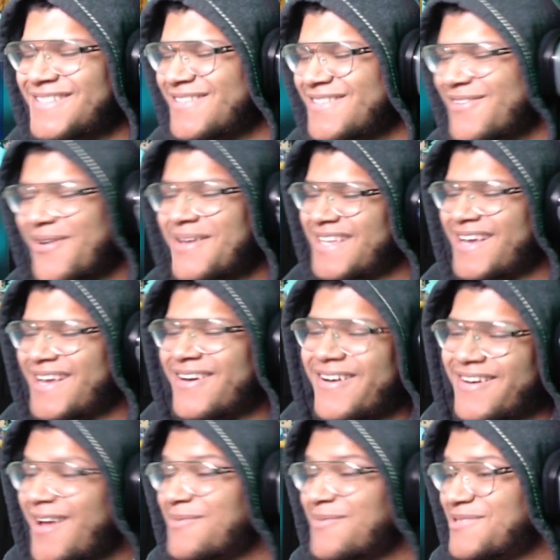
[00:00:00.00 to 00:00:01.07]
So I was like,
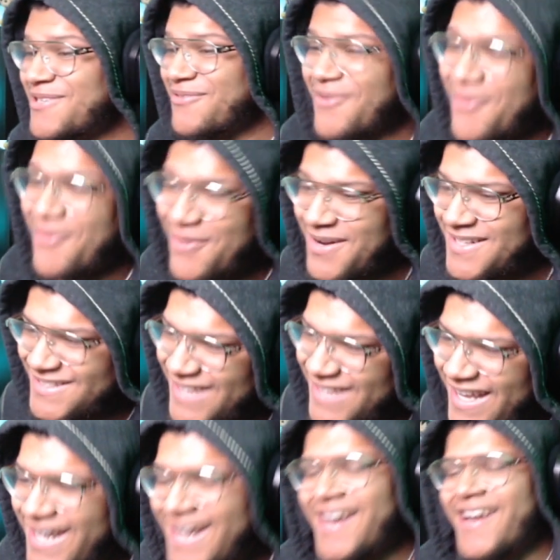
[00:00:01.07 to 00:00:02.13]
alright, I'm just going to record it today.